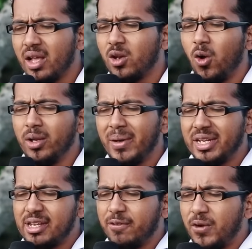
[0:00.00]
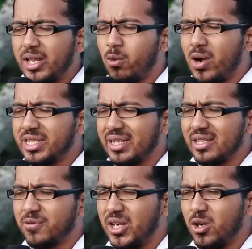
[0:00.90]
Lord, my dear friend watching
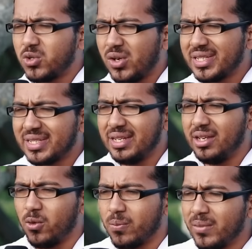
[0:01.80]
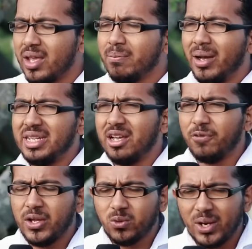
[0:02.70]
this video trusts in you. My dear
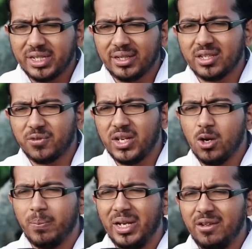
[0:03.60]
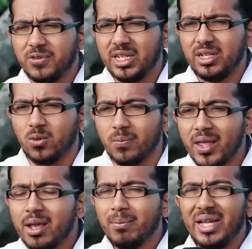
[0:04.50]
friend watching this video believes in you.
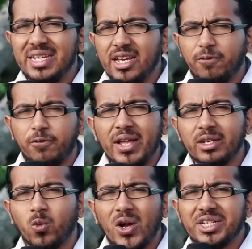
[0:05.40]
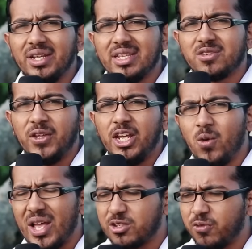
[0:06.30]
My dear friend watching this
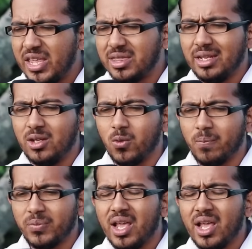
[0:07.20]
video has faith in you.